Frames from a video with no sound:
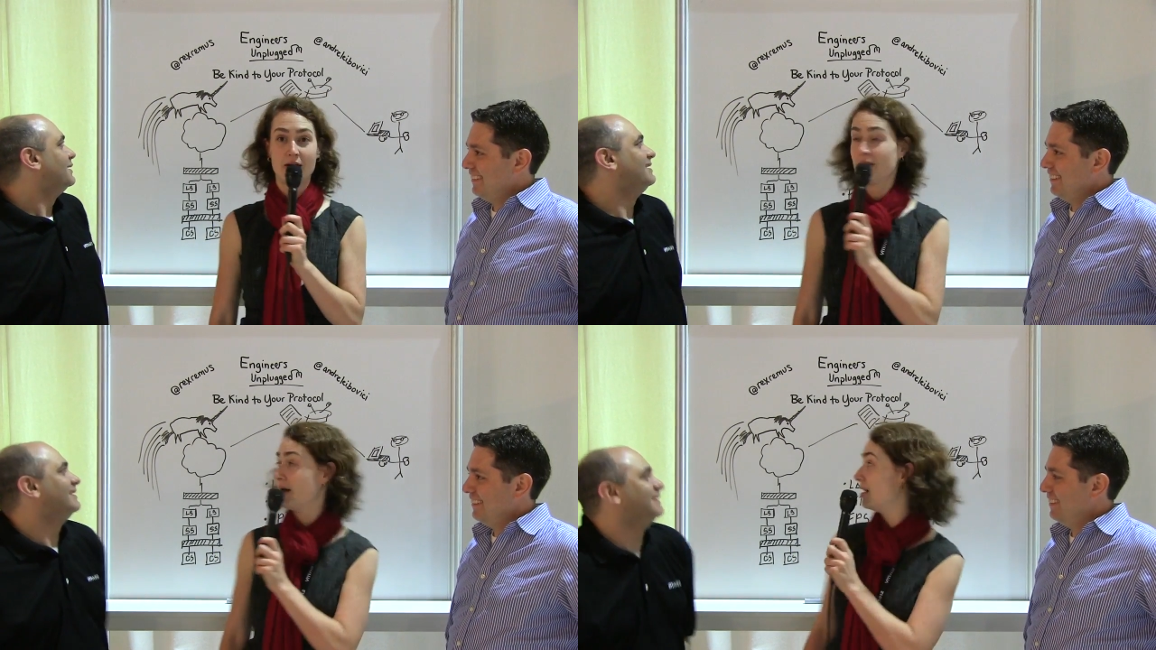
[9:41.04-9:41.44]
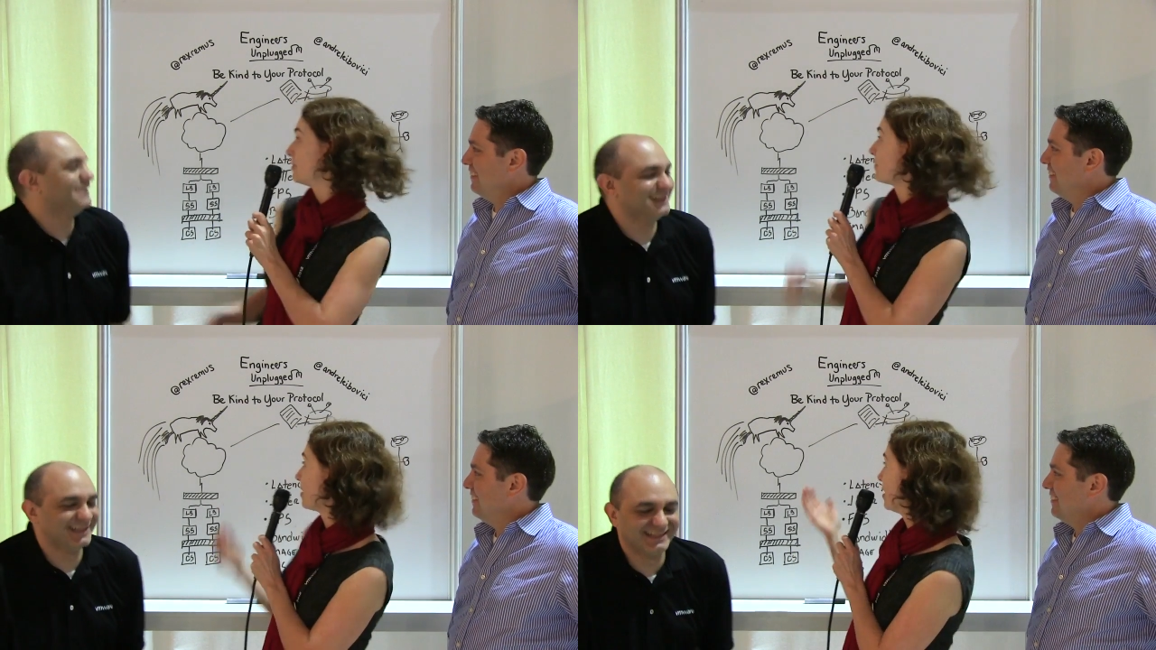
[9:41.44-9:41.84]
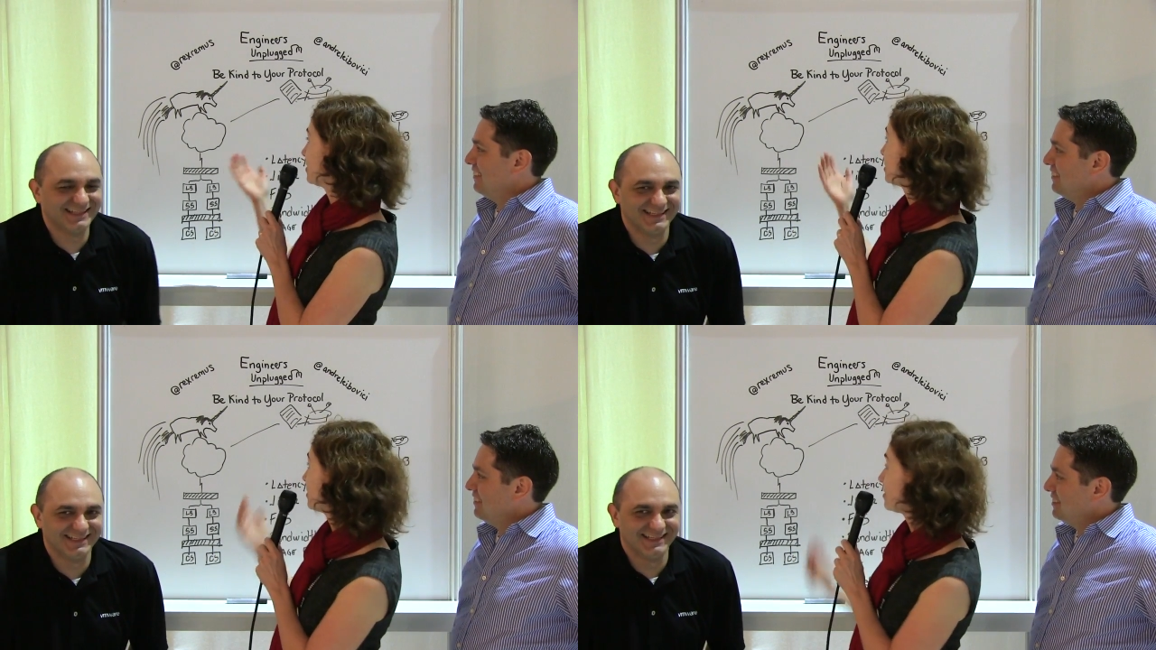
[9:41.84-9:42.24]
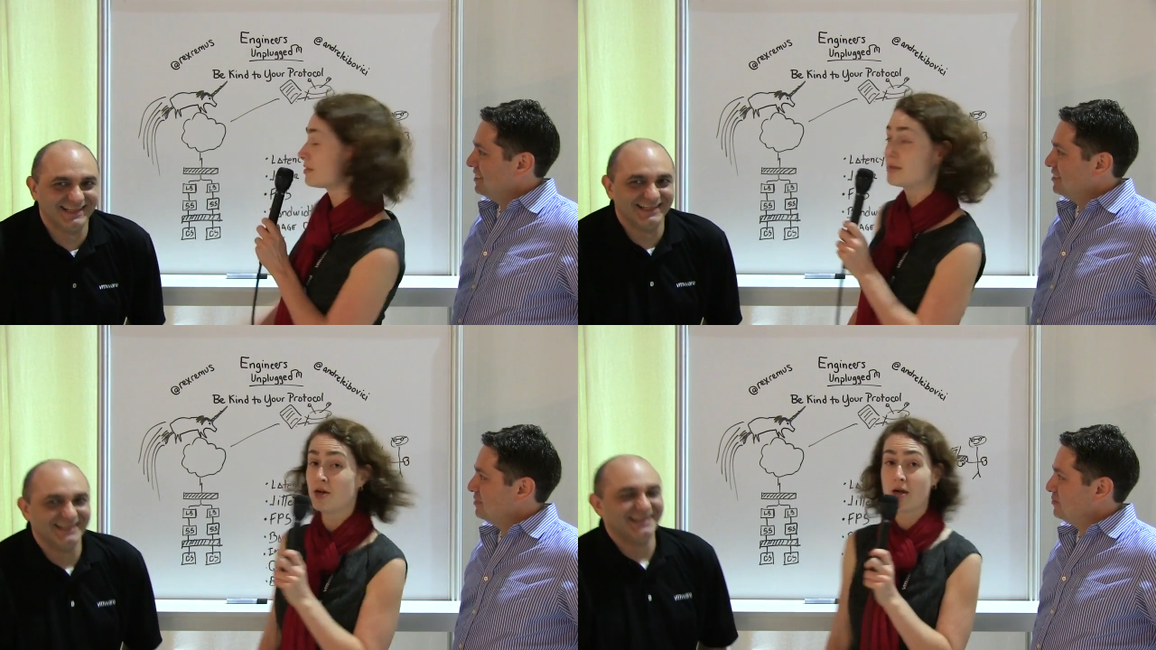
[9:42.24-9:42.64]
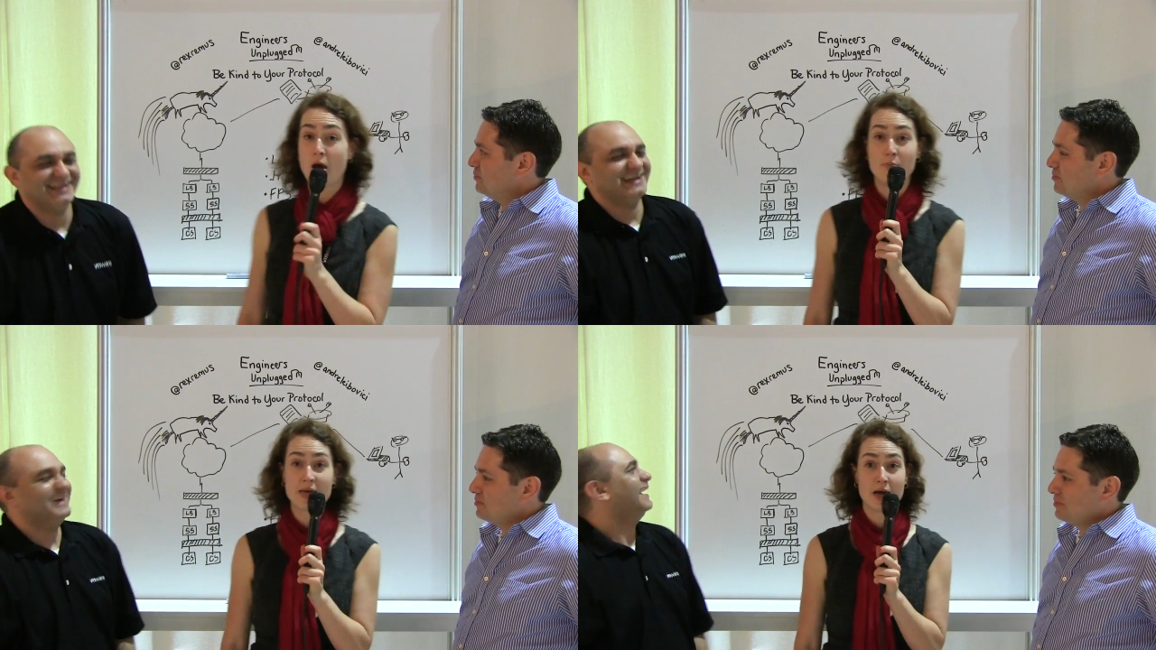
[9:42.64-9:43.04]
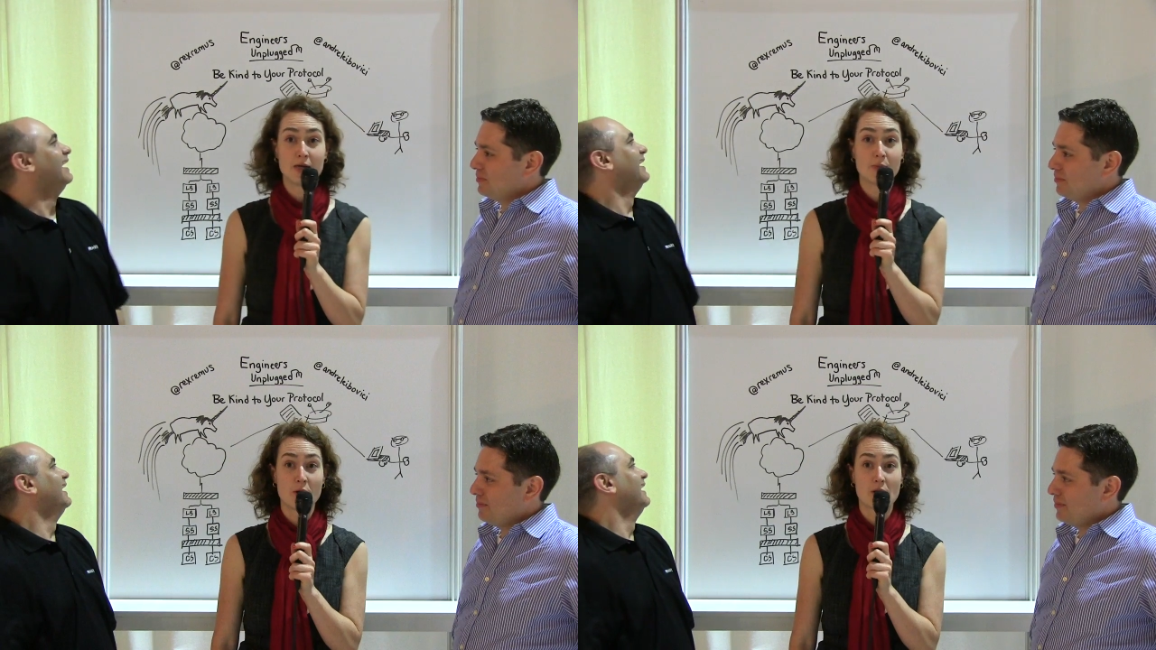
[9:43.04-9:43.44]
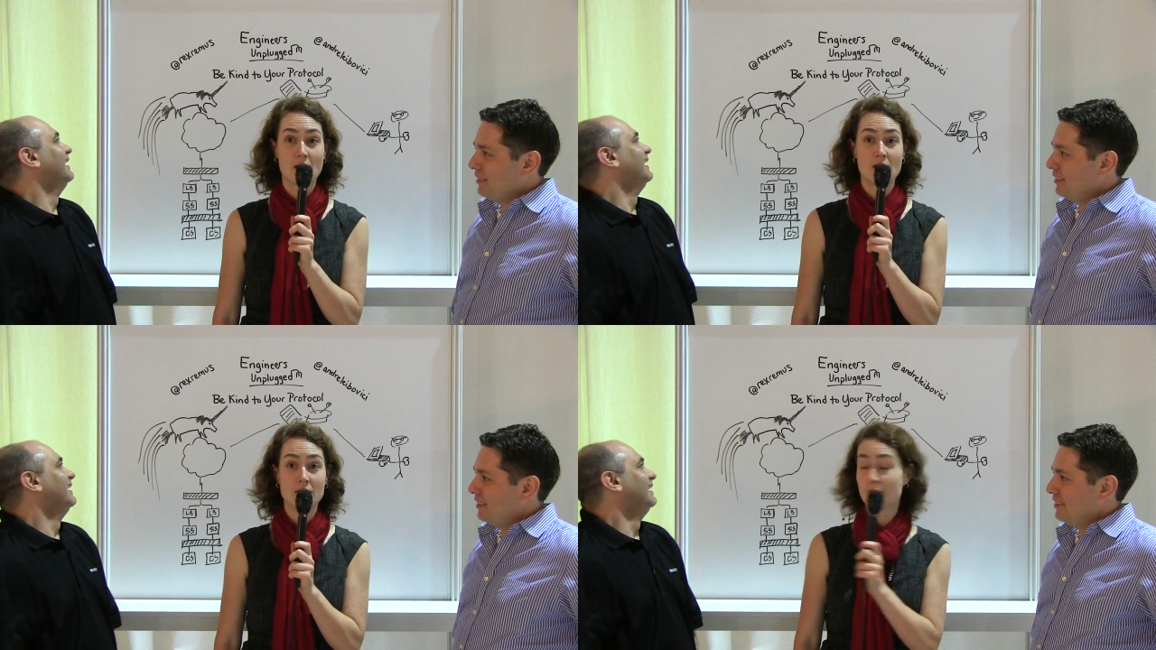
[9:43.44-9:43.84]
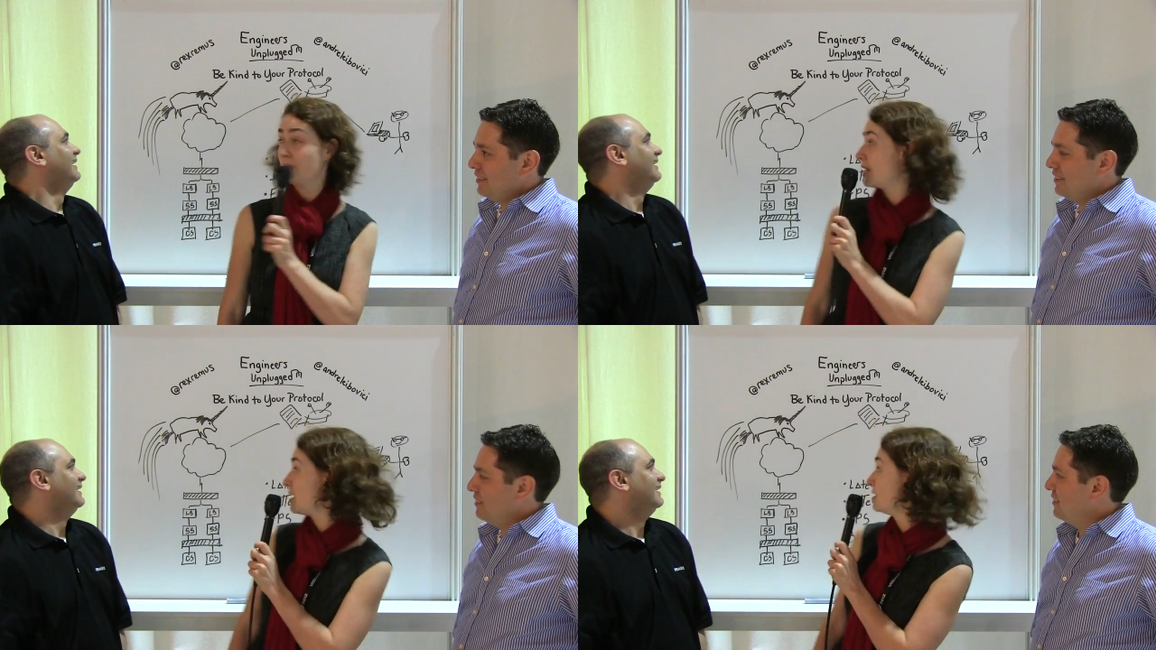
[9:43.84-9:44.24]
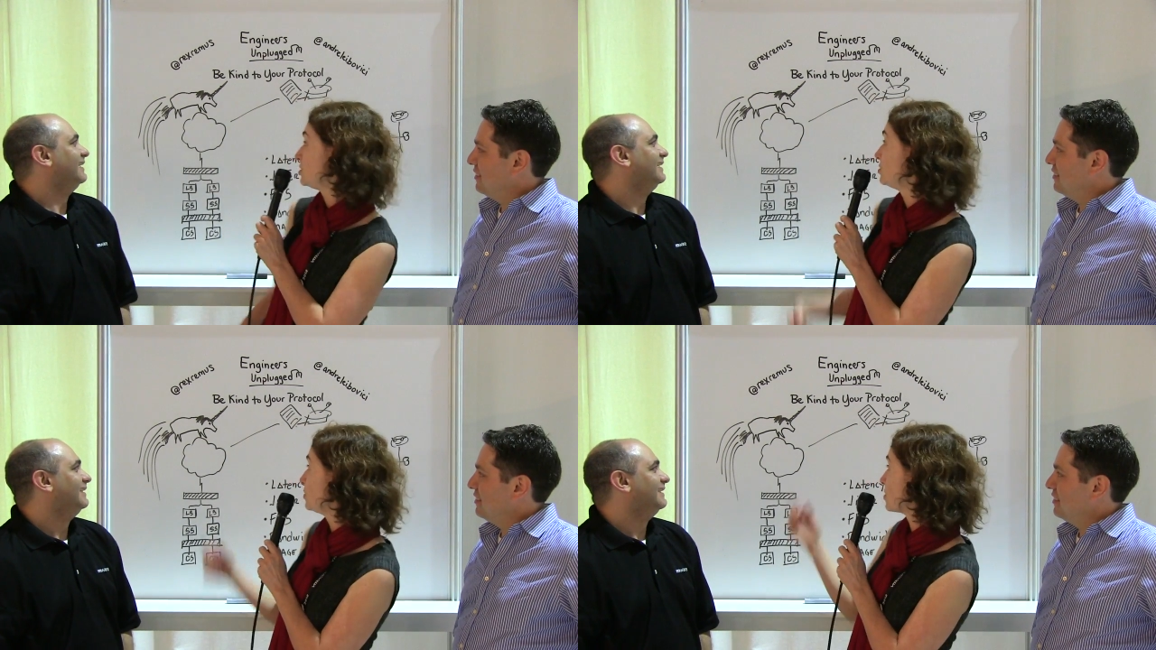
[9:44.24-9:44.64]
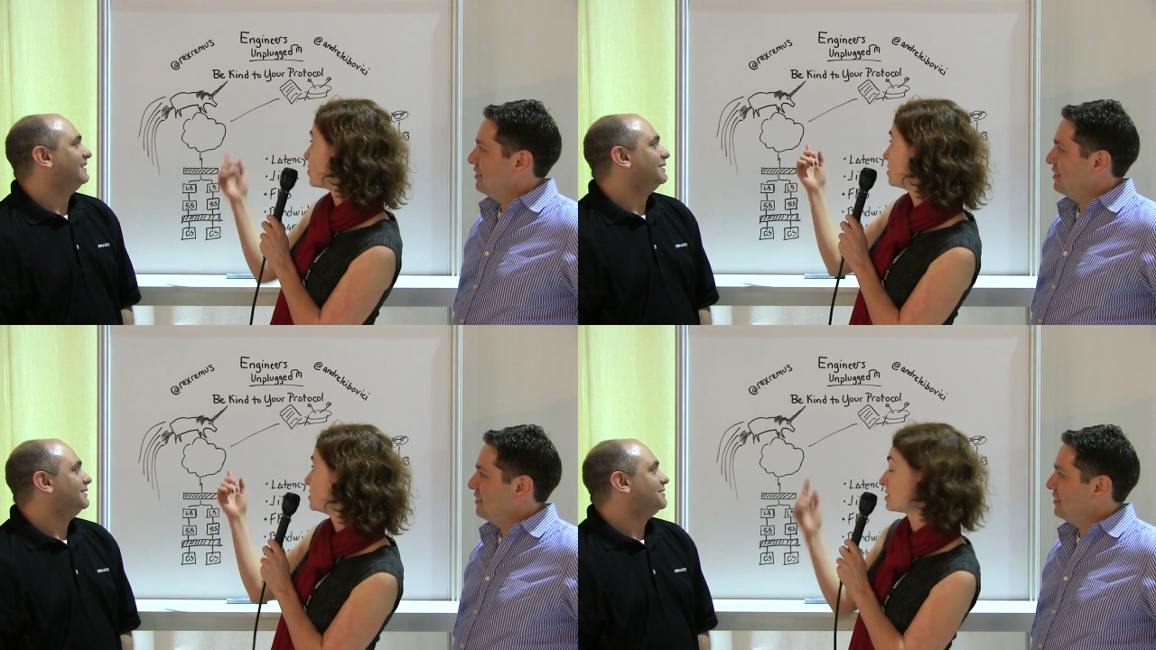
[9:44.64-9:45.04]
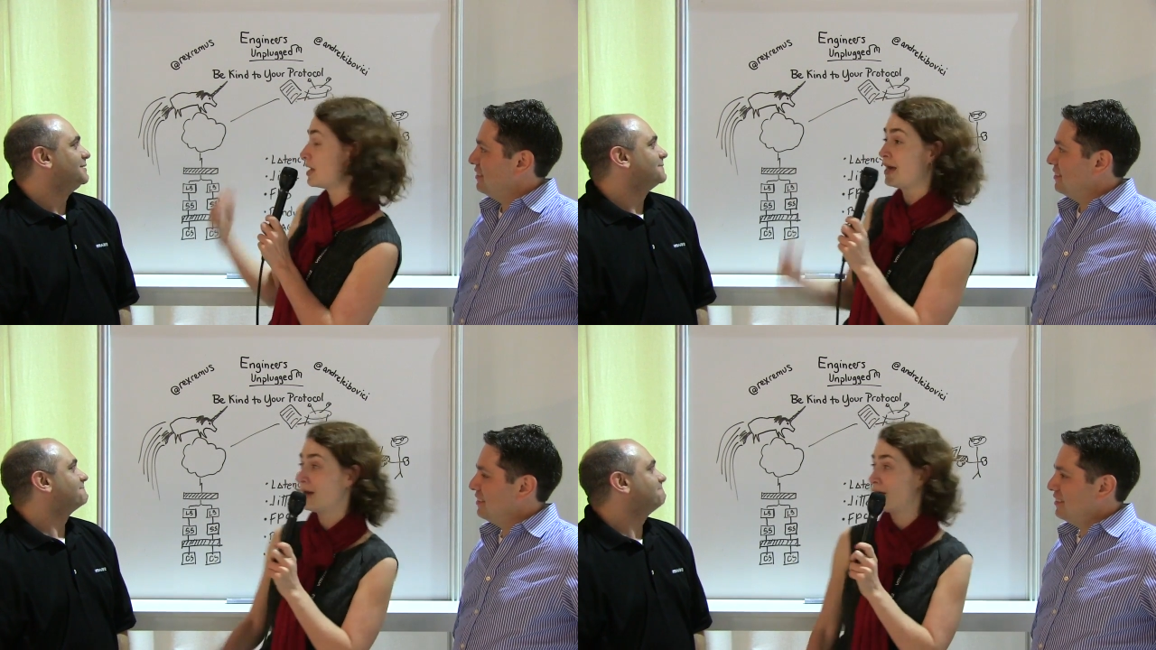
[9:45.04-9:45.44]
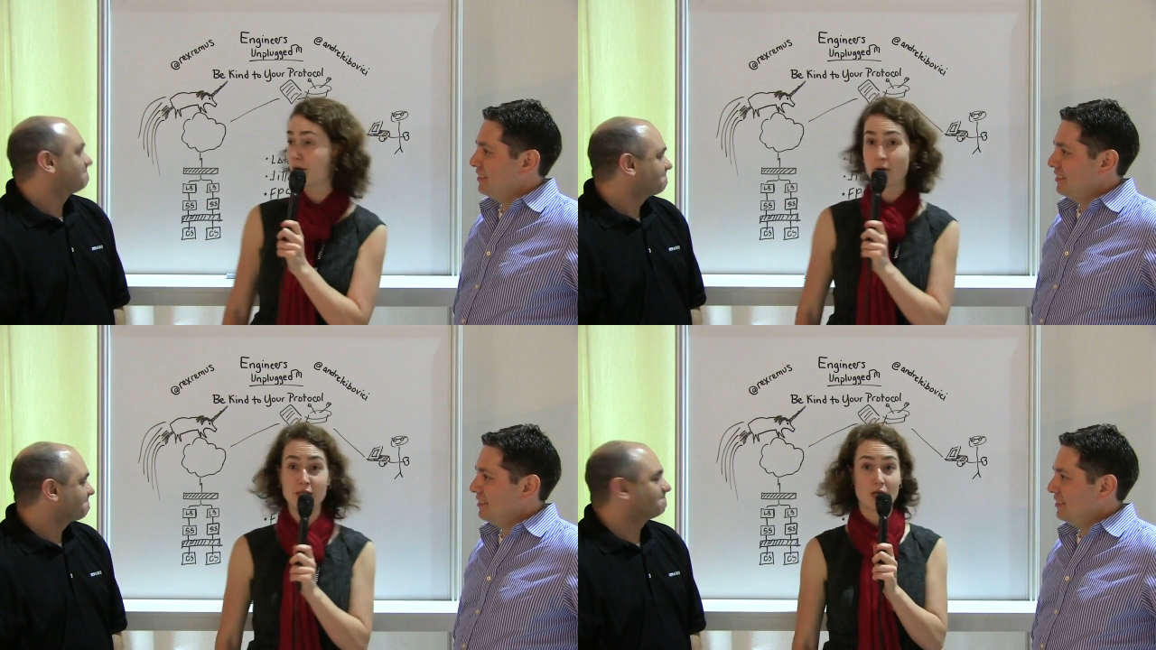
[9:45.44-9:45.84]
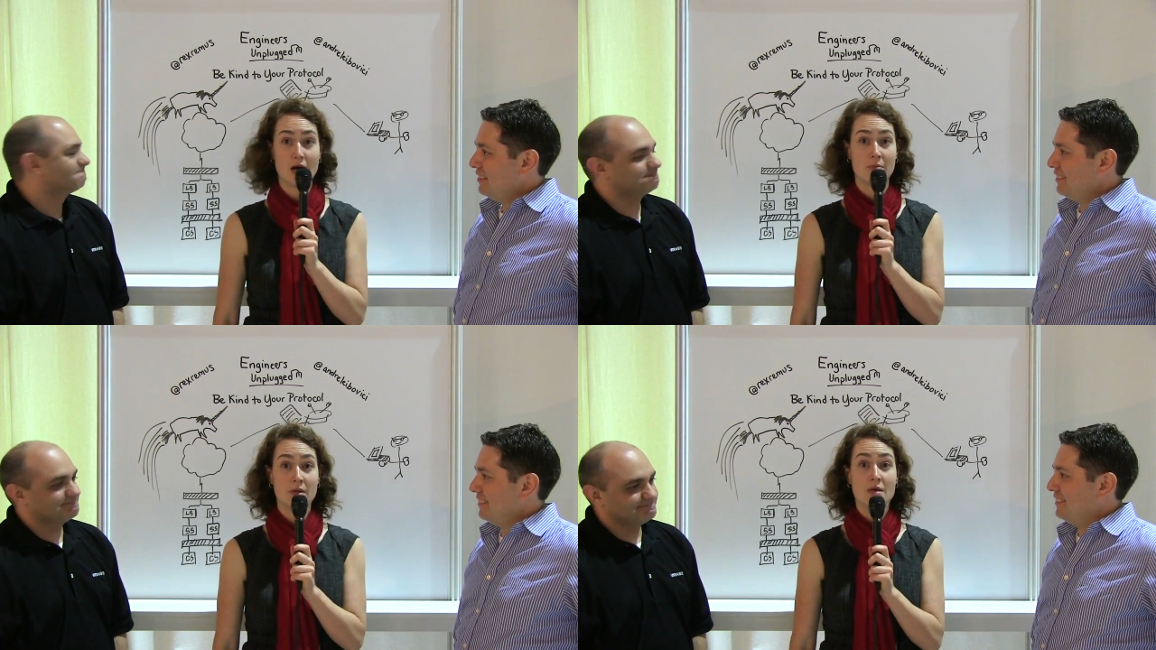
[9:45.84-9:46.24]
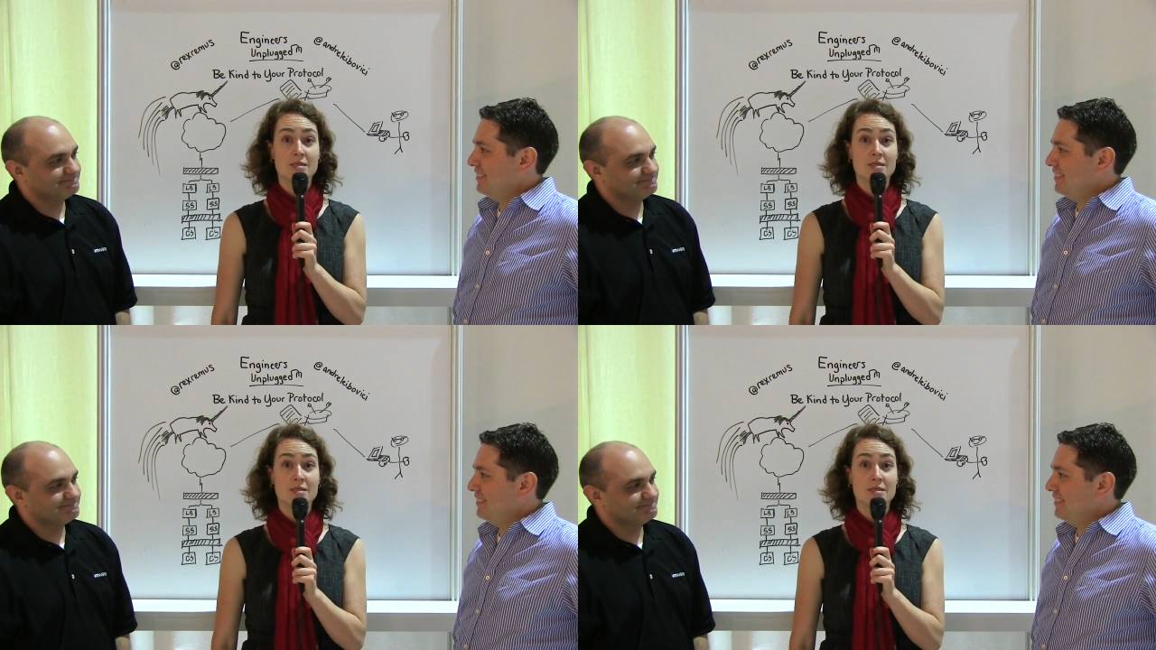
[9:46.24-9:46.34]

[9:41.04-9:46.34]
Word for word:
Speaker 1: in the. Uh, there you go. Be kind to your protocols. Be kind to your unicorns, and uh, great job.